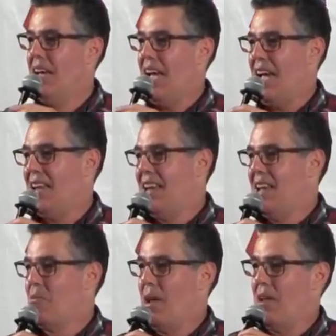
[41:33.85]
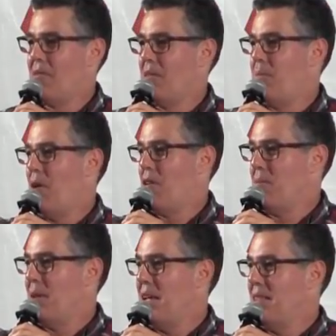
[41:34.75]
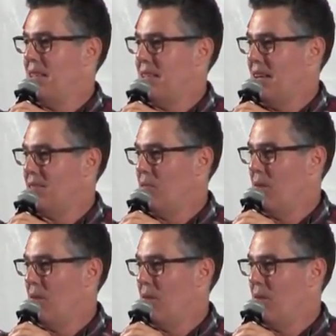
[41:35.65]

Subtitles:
And whatever the part of me that doesn't